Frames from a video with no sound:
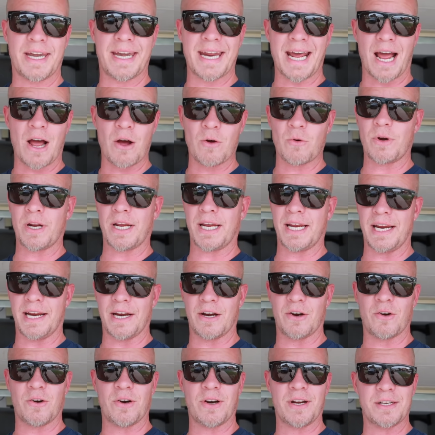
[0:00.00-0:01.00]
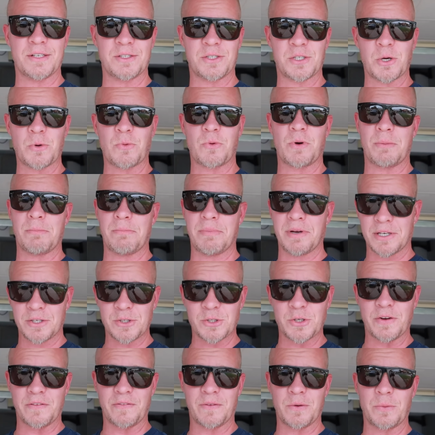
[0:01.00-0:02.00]
down here and show her a
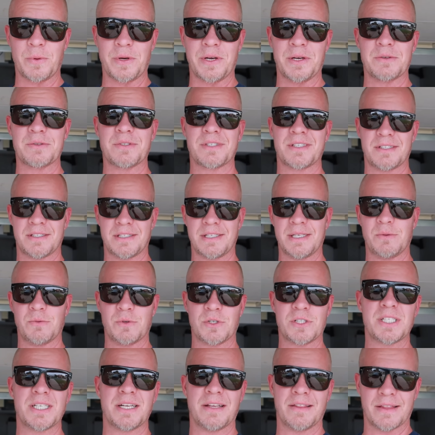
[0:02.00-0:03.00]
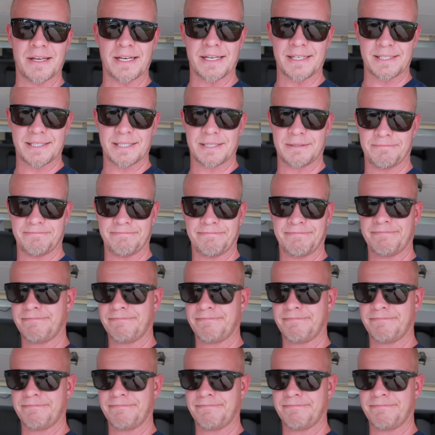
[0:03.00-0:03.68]
picture of the wheels and see what she thinks.